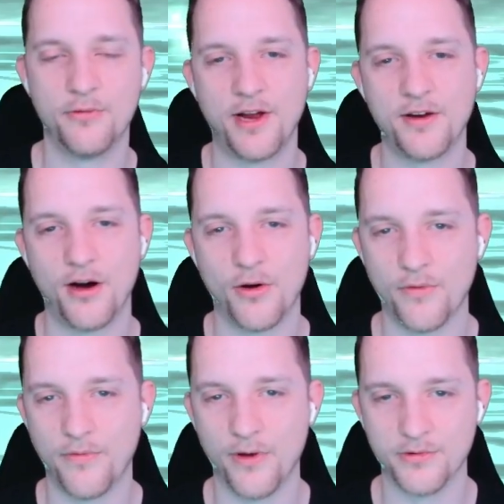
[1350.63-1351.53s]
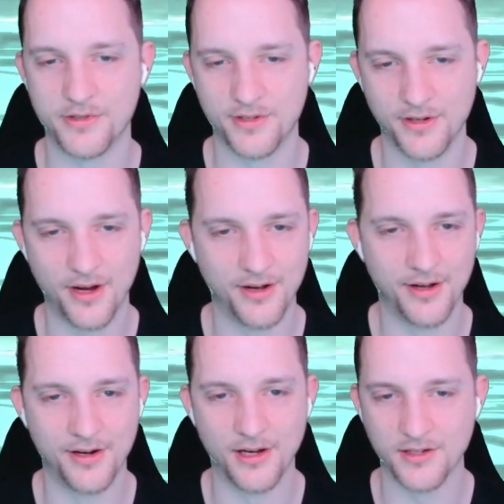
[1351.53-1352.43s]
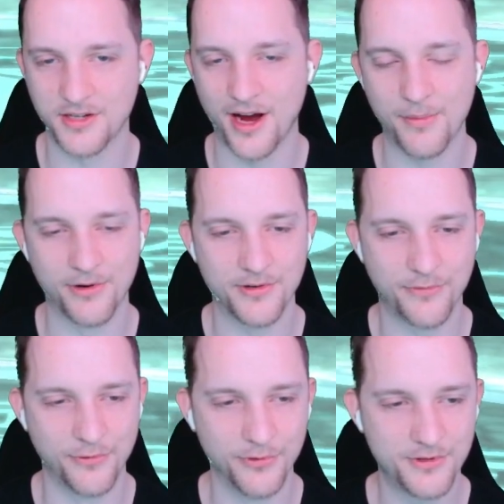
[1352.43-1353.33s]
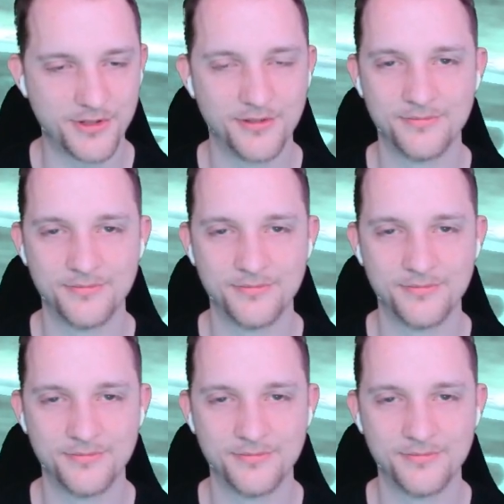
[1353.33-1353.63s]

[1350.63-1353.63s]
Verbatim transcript: run out of those uh, little timer fruits.